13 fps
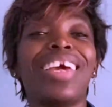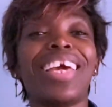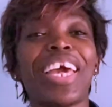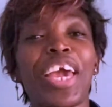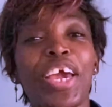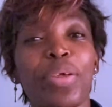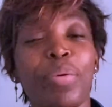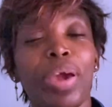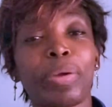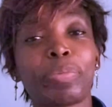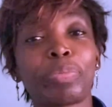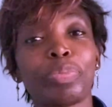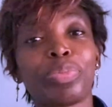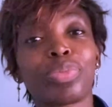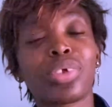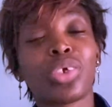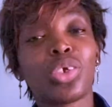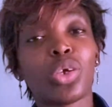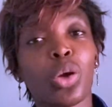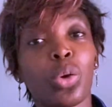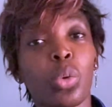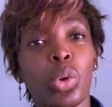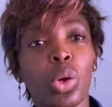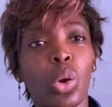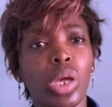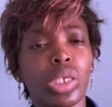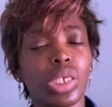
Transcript: Anyway, so we're going